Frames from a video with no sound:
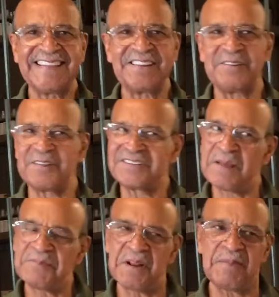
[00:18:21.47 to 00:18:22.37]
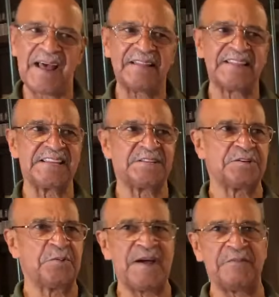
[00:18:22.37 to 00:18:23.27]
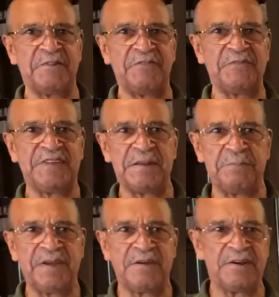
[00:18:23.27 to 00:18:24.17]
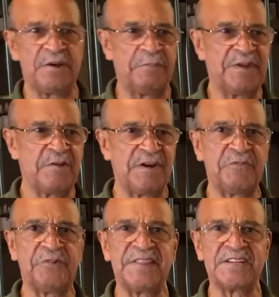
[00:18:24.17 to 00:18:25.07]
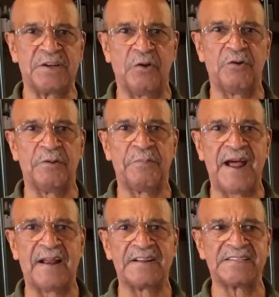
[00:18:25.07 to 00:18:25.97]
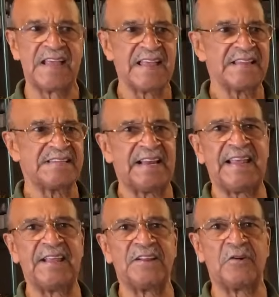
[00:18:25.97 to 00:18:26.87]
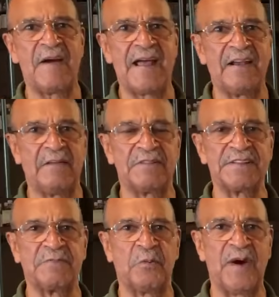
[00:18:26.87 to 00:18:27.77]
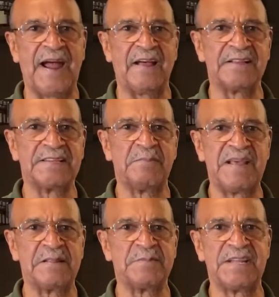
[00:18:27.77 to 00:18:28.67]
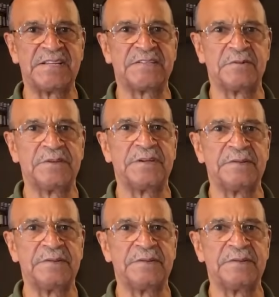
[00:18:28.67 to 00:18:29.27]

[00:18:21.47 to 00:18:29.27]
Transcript: So there's something about this 12 to 15-year period for these older products sitting in the ground levels of a warehouse that make them taste so good.